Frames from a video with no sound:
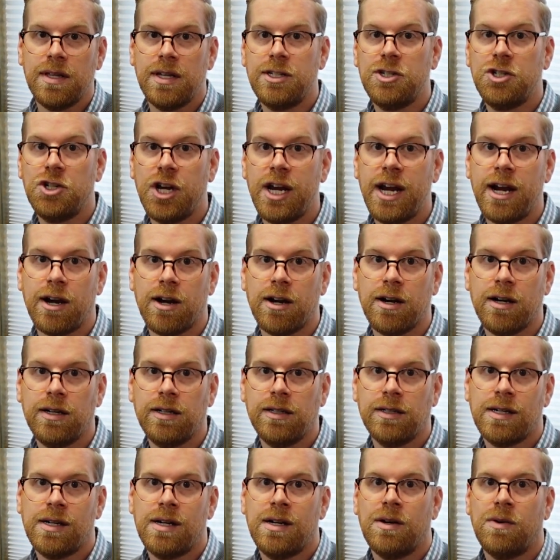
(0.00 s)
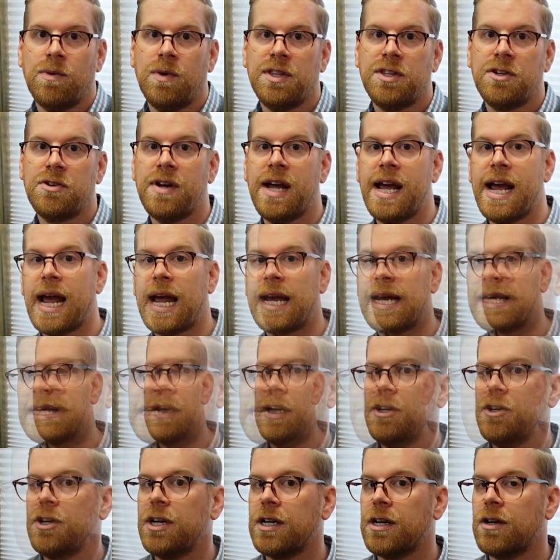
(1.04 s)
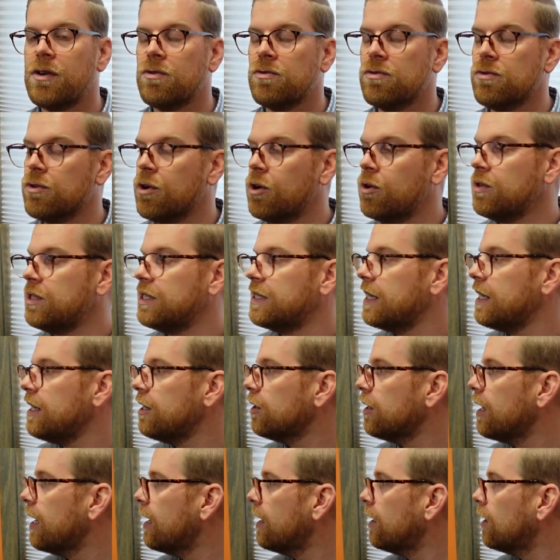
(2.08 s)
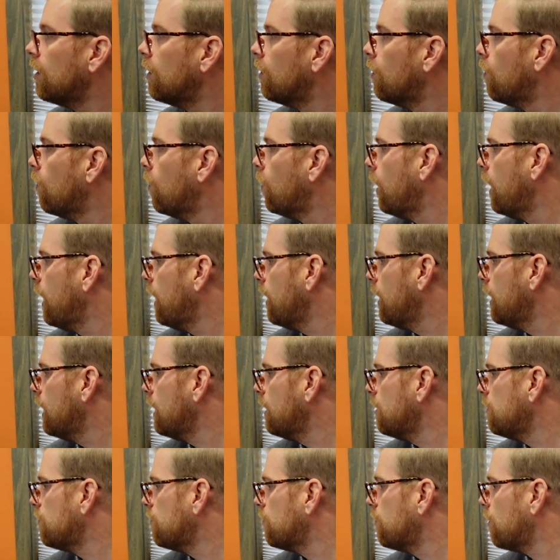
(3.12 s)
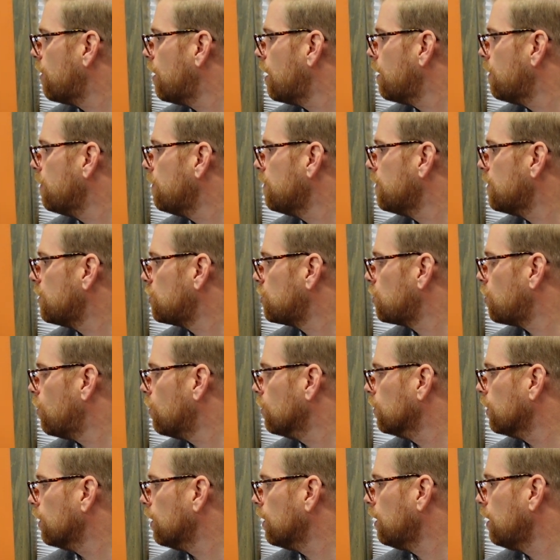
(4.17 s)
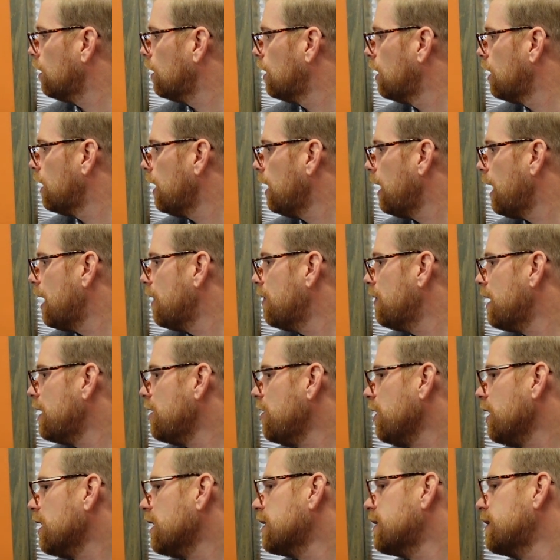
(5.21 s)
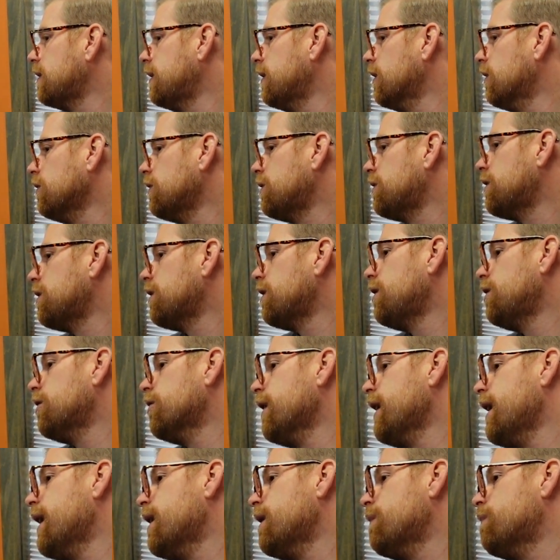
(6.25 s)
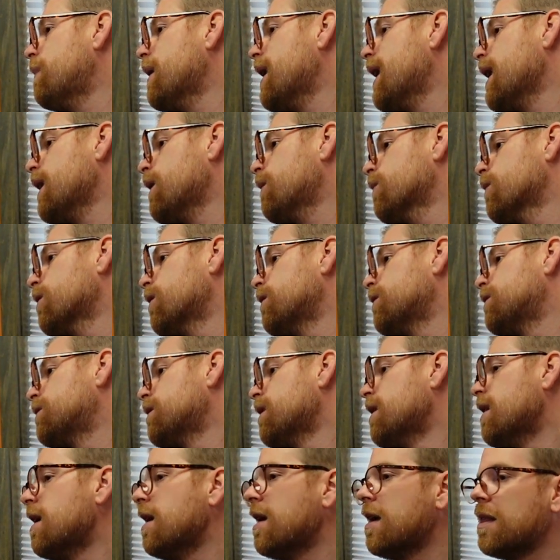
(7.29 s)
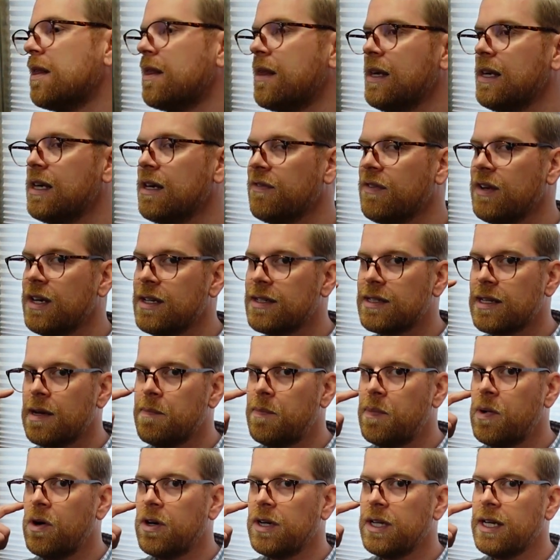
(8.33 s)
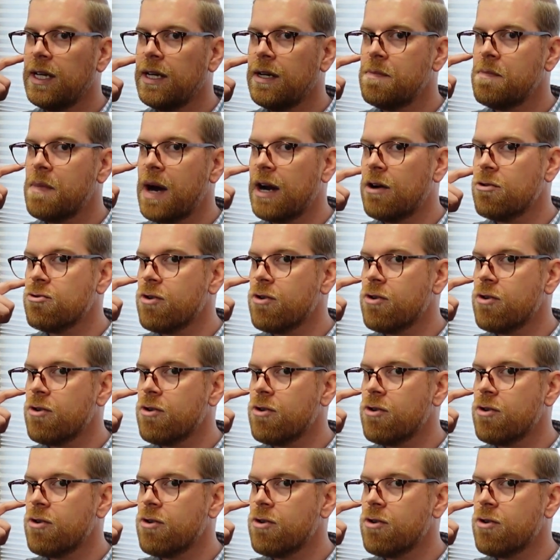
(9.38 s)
the chair with your hand, then you're gonna rotate your head away from the shoulder, and then you're gonna tilt your head backwards. Think of it as I'm putting my